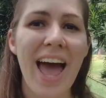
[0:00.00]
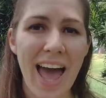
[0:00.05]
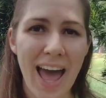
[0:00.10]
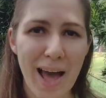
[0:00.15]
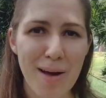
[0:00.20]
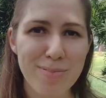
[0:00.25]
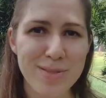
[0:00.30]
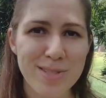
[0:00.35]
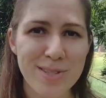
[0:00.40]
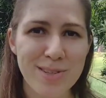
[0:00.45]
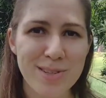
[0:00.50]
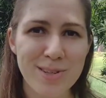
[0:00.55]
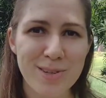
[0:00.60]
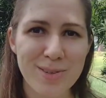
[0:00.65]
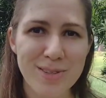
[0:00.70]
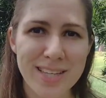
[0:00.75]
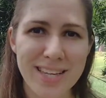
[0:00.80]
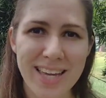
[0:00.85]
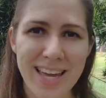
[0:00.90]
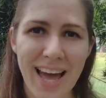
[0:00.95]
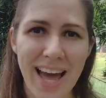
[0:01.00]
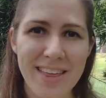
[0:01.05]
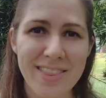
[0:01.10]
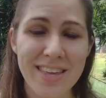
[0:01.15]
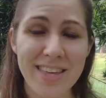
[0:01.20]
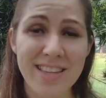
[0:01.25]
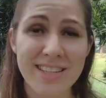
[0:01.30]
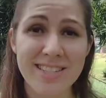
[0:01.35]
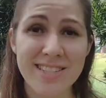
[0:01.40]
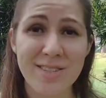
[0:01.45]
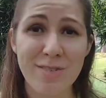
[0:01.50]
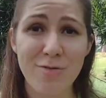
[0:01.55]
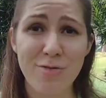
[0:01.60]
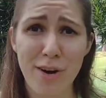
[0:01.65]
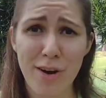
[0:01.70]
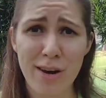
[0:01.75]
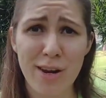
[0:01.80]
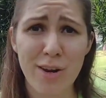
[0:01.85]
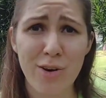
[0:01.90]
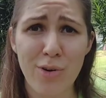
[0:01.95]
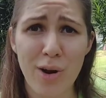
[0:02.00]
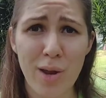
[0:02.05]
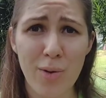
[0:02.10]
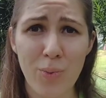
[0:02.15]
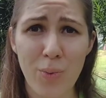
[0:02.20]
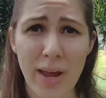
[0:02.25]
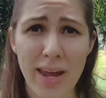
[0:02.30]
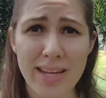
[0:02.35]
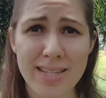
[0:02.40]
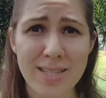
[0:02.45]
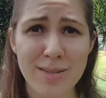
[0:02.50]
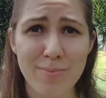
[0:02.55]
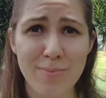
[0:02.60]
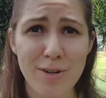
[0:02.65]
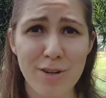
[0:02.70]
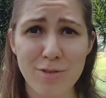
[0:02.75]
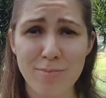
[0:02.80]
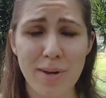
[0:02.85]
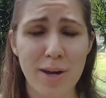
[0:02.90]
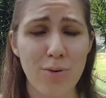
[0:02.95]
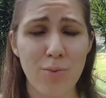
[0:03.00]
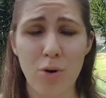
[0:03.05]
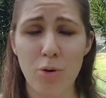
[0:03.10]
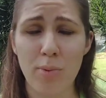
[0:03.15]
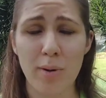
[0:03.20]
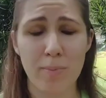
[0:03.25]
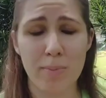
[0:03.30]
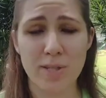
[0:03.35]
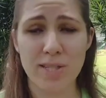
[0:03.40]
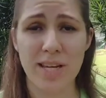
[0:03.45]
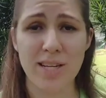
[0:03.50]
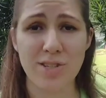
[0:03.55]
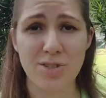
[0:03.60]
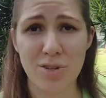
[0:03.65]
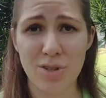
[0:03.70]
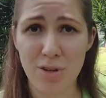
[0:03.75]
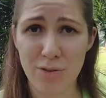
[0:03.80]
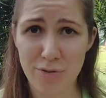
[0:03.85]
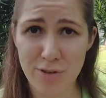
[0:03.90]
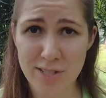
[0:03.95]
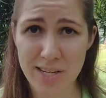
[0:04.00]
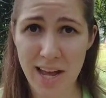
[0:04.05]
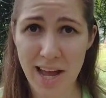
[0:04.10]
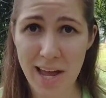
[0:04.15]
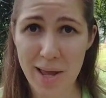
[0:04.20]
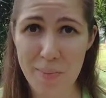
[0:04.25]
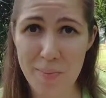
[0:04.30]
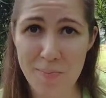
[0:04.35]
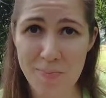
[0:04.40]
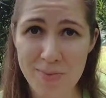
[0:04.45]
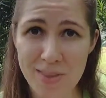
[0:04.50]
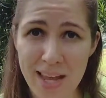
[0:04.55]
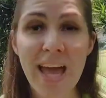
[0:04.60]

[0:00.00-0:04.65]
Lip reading: Absolutely. I think this is a very great way to build my aerobic potential over time.